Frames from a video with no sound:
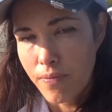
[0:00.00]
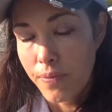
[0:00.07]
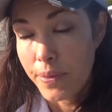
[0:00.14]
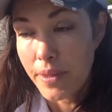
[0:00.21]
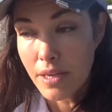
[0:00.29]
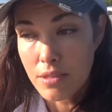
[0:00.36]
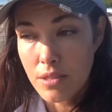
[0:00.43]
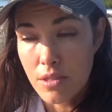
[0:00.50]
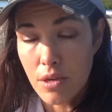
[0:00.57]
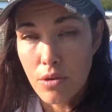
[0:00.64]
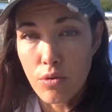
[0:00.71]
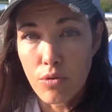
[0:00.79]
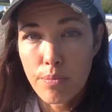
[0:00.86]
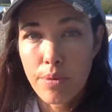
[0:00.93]
That's the
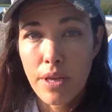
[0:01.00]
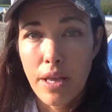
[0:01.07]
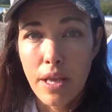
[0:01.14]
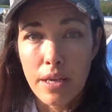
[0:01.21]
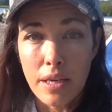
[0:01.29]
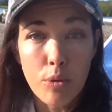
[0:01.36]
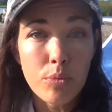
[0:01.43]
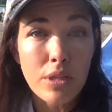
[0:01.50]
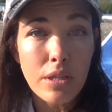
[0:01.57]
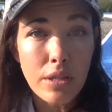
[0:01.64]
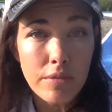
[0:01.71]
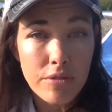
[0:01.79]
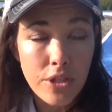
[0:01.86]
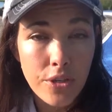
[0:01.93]
hope. And I would
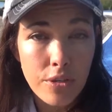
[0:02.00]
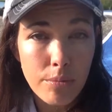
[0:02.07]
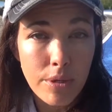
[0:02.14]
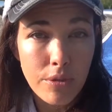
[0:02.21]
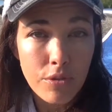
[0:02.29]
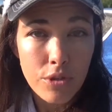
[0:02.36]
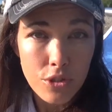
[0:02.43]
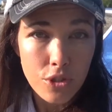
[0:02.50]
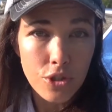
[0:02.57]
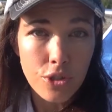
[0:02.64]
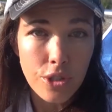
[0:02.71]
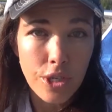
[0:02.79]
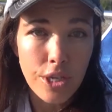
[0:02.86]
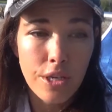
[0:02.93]
love to hear about your
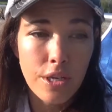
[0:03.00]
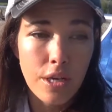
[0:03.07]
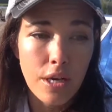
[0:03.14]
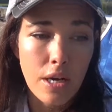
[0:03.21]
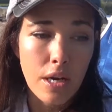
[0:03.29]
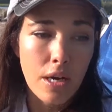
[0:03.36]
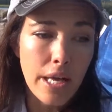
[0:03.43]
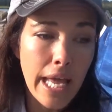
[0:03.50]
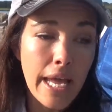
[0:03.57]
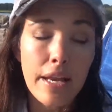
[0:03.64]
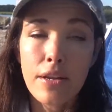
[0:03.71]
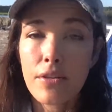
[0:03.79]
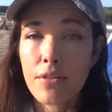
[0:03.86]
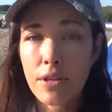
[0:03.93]
journey,
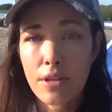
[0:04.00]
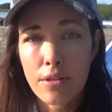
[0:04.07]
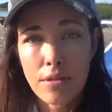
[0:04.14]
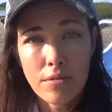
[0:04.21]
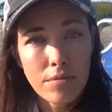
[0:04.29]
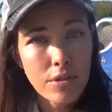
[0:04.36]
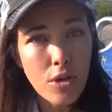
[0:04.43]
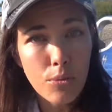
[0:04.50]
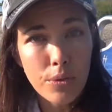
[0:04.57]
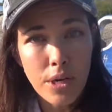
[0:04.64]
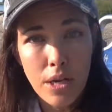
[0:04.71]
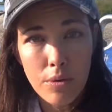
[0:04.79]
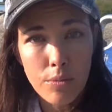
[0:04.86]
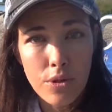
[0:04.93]
anything going
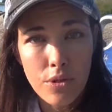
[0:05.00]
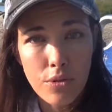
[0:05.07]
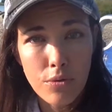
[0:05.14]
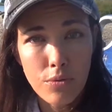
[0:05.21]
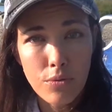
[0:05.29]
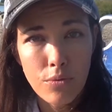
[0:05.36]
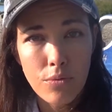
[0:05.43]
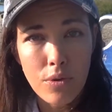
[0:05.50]
on with you,